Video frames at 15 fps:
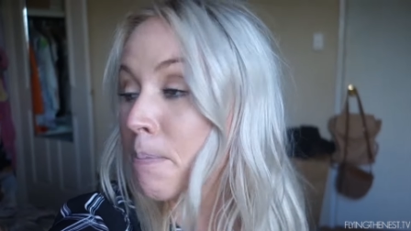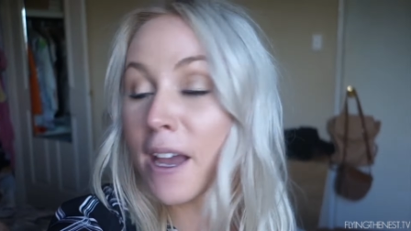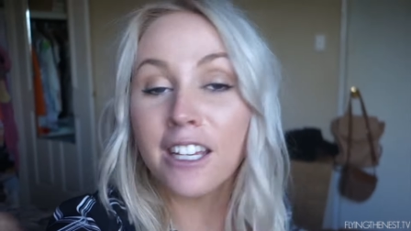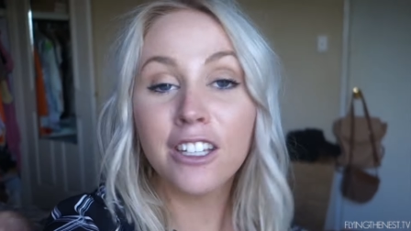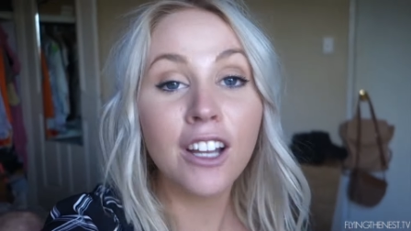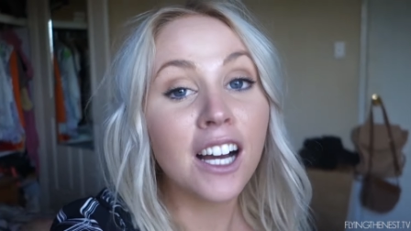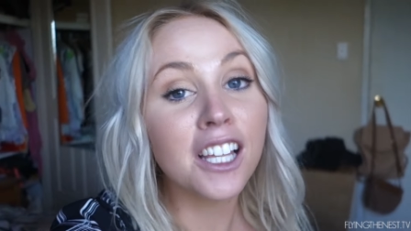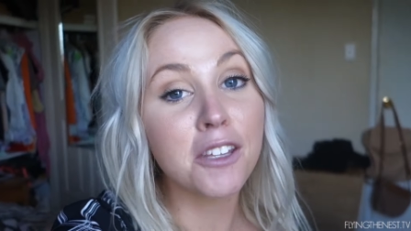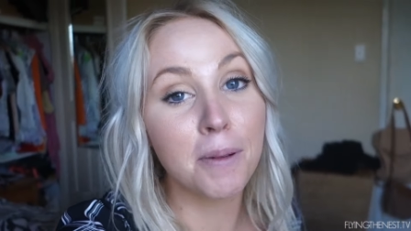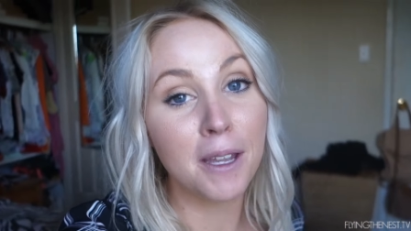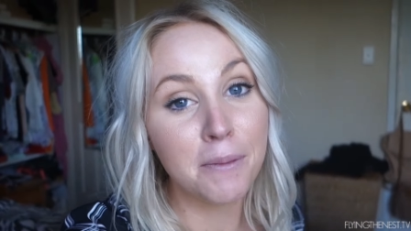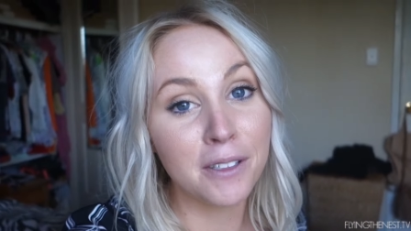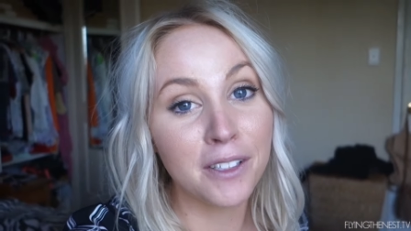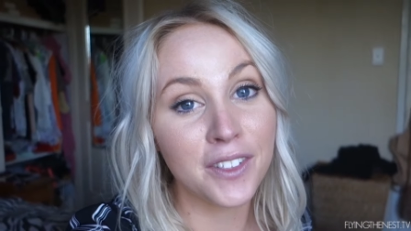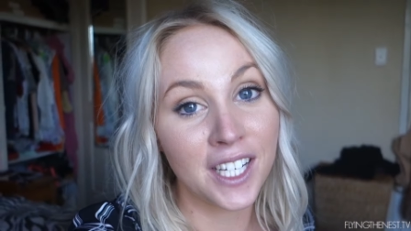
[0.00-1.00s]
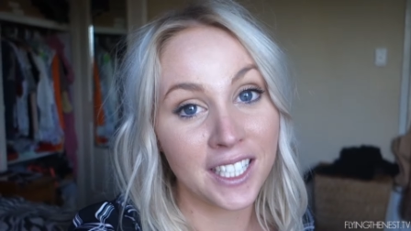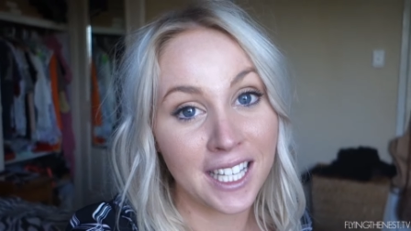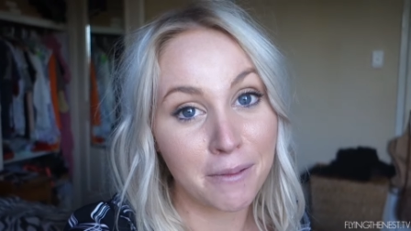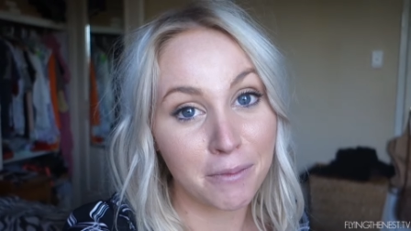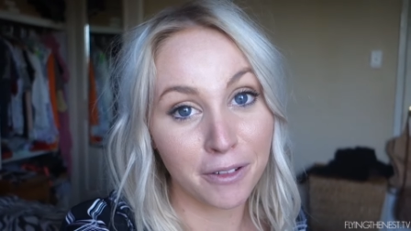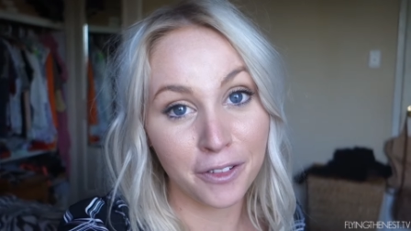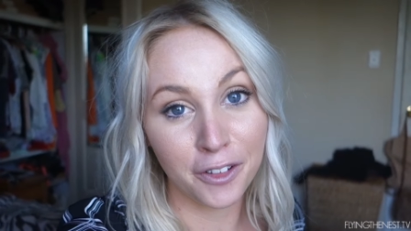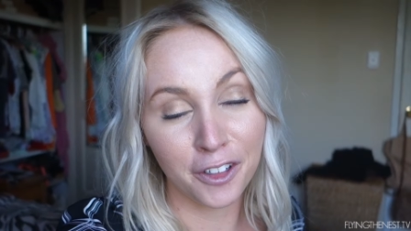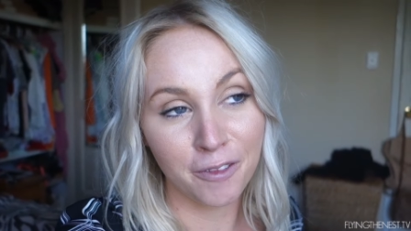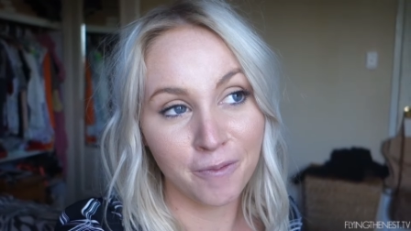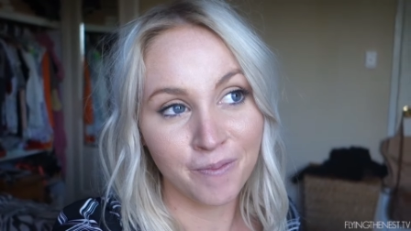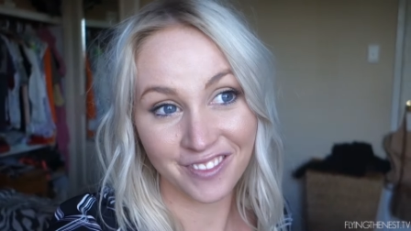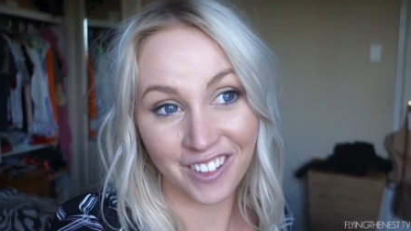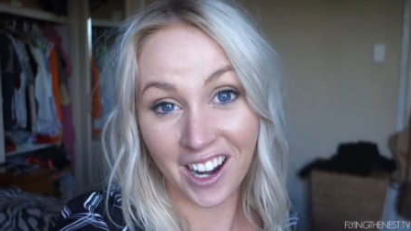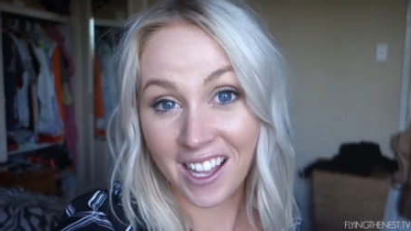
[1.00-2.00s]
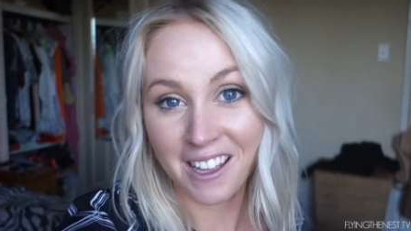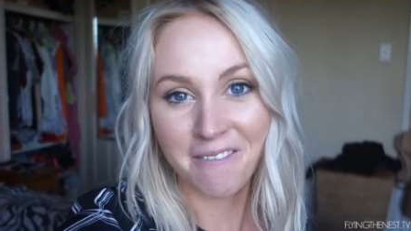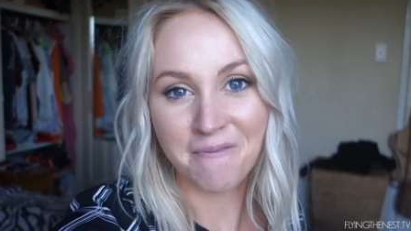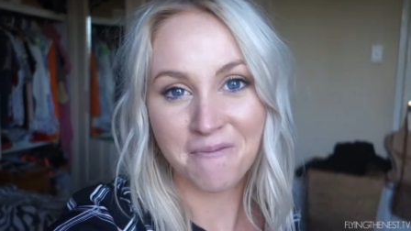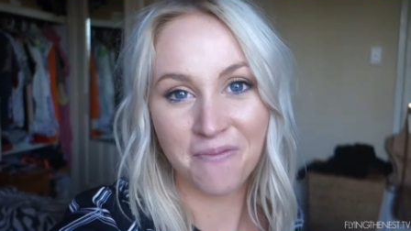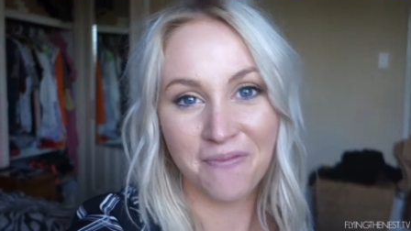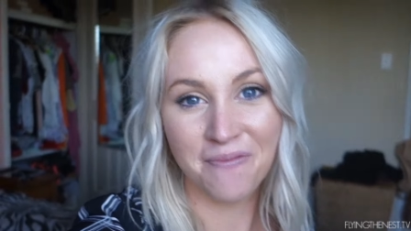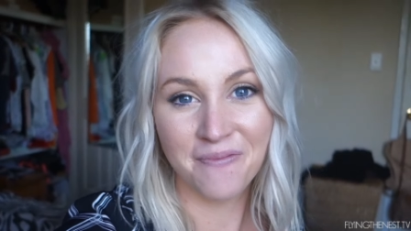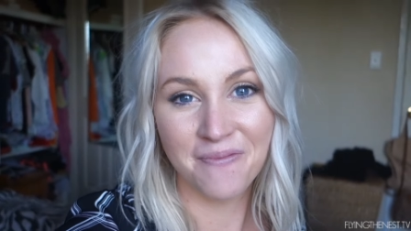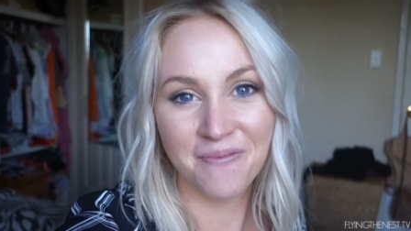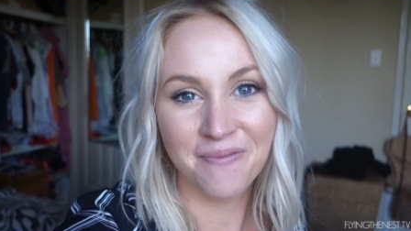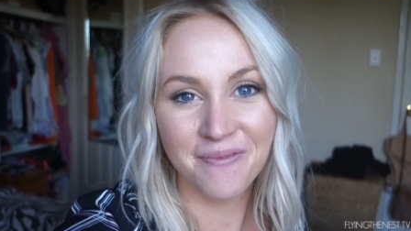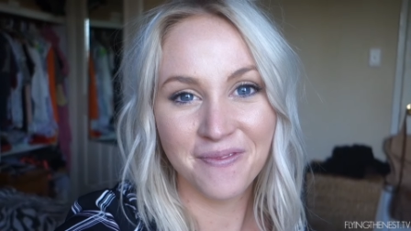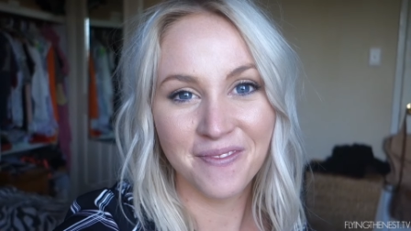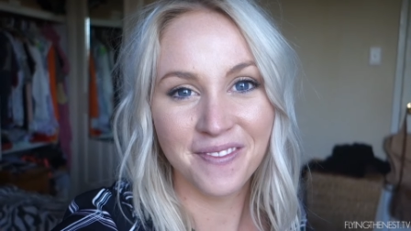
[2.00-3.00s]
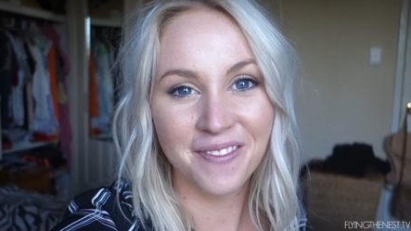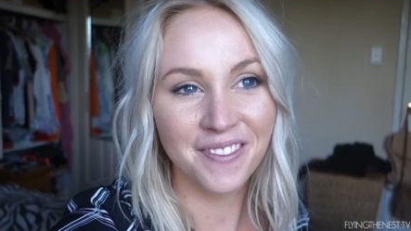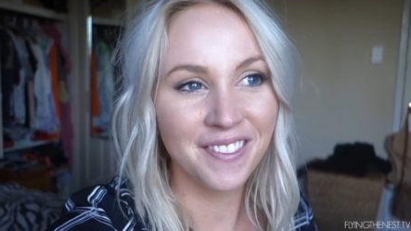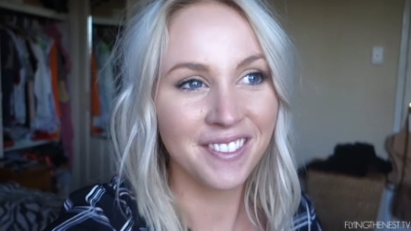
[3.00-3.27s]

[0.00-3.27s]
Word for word: bet you other people have done that before, right? Yeah.